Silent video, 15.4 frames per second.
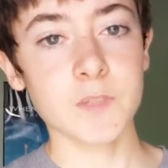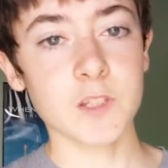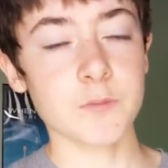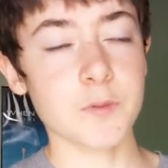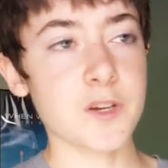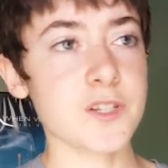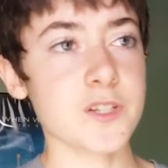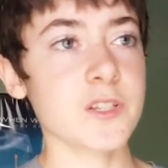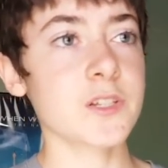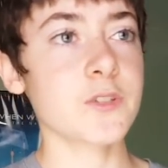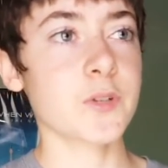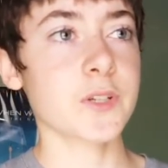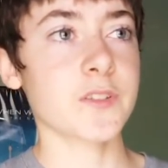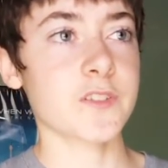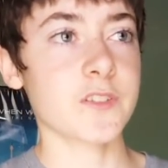especially
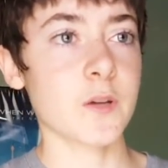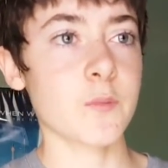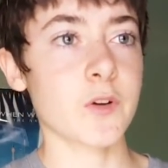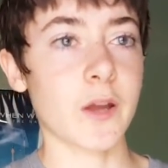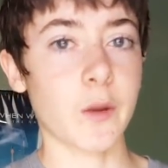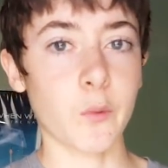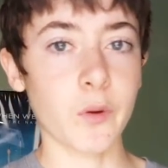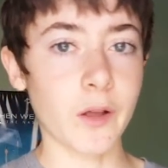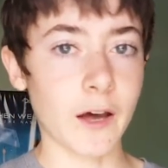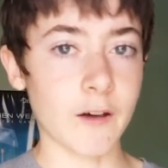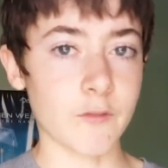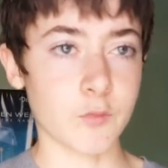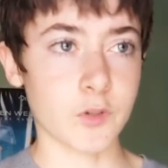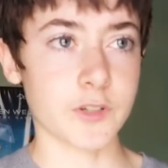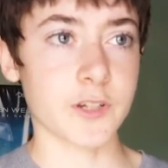during the summer, I will
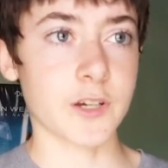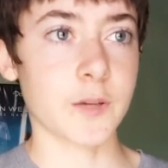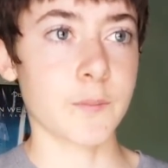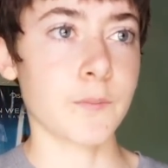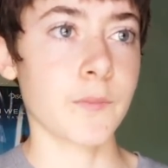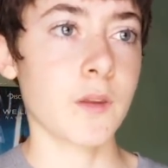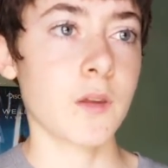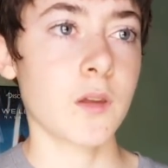have more time.